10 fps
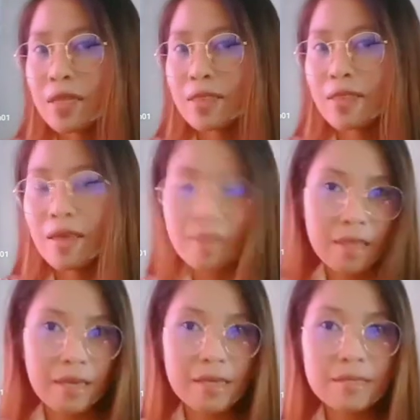
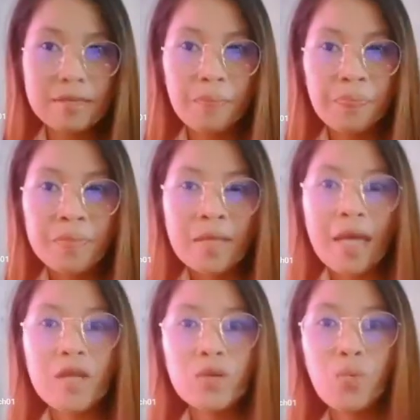data is.
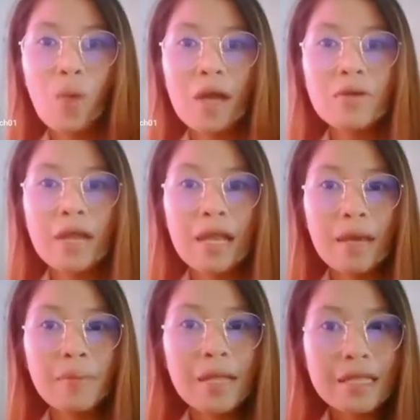And while
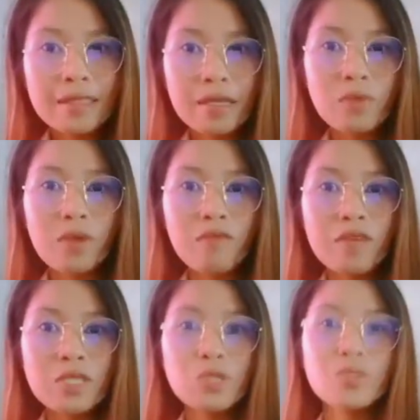reliability
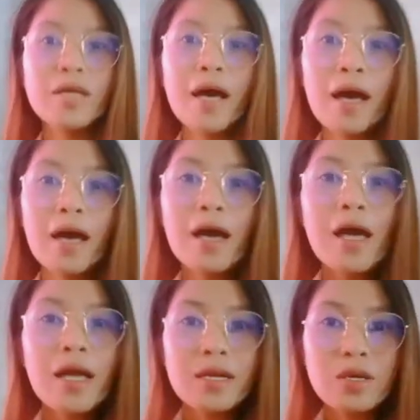refers to the
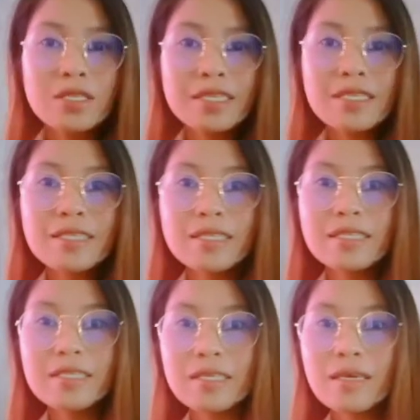
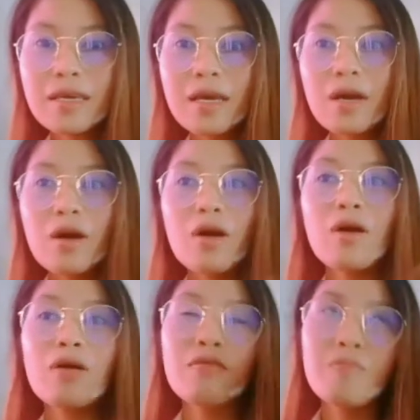consistency
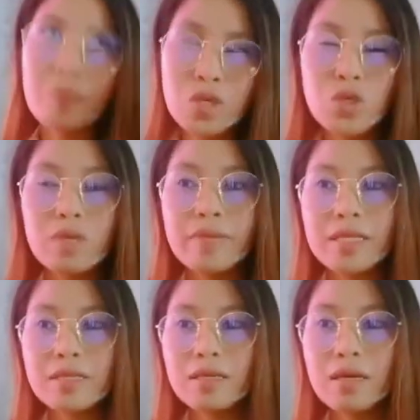of
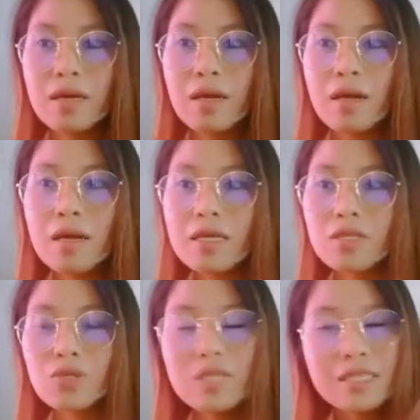measurement.
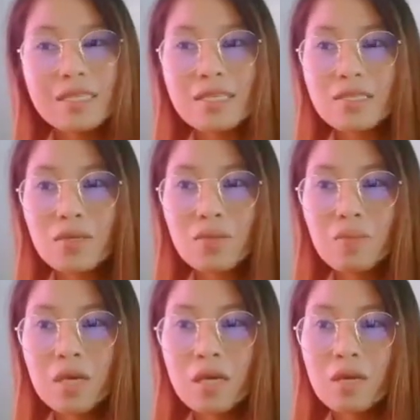So the test could
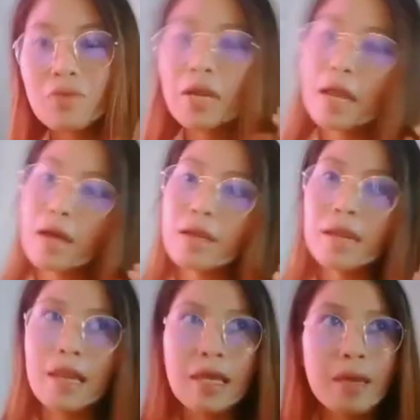be
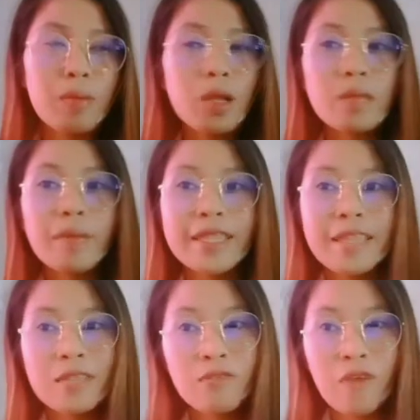reliable but
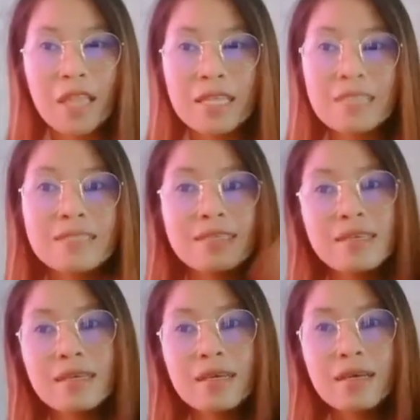not valid
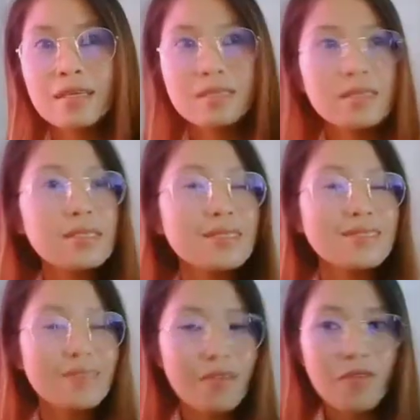since
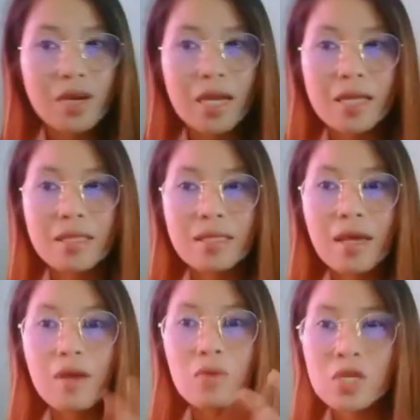different
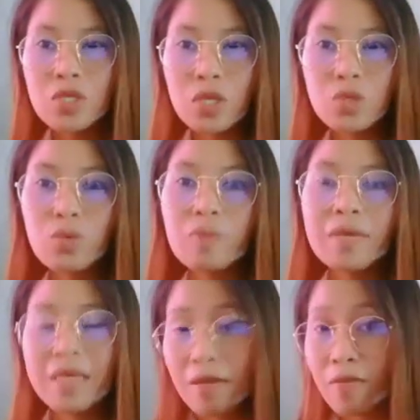reasons will be
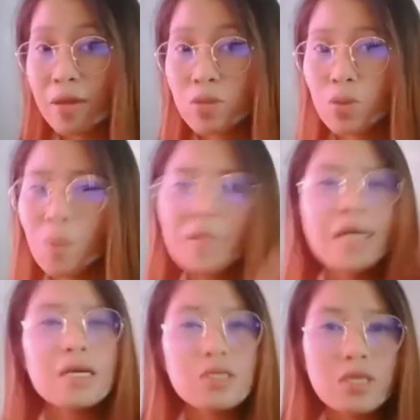given. So
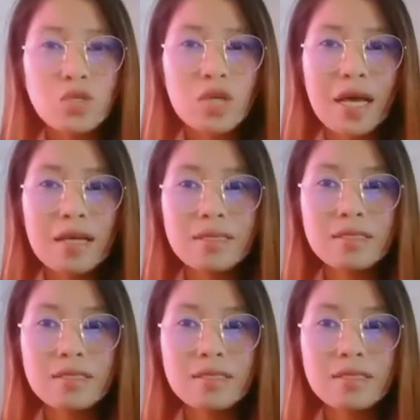such as